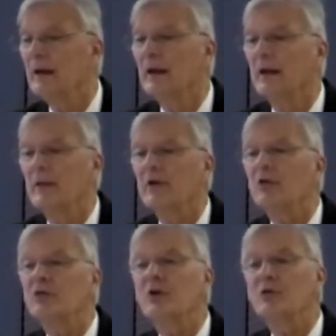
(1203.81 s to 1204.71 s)
This
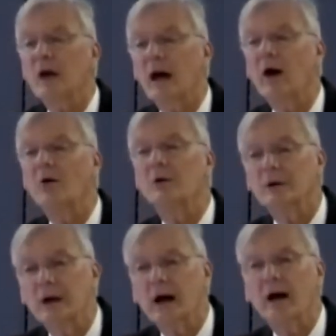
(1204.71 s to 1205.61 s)
is how
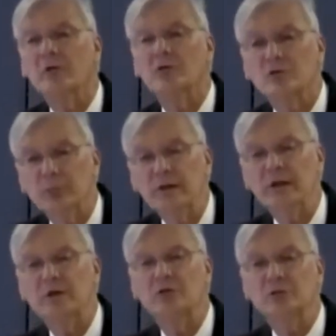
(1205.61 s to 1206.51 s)
God
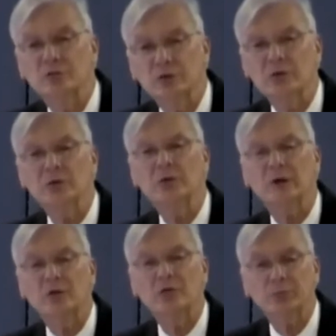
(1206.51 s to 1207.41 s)
speaks to his
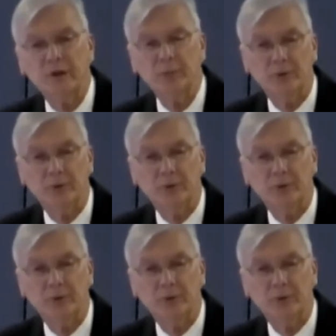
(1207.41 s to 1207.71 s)
people.